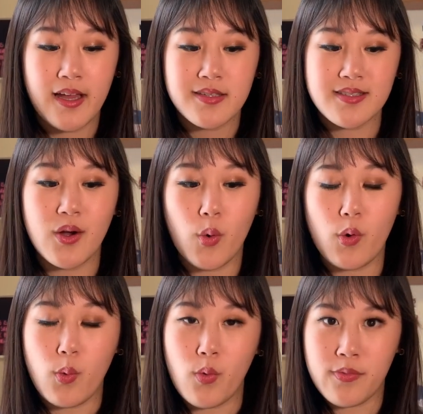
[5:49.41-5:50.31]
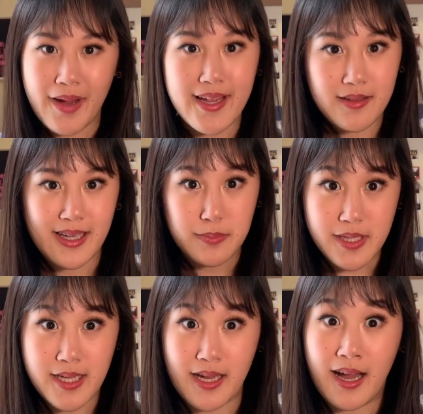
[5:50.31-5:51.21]
So with my outline
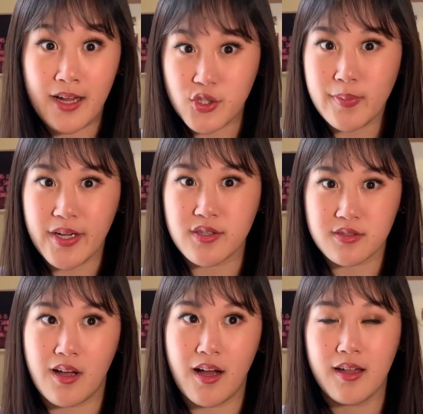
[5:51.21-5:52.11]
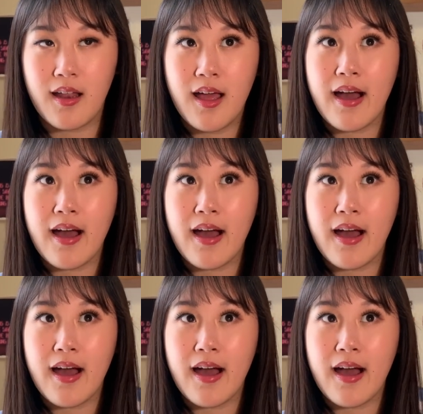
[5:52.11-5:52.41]
being 100 pages long,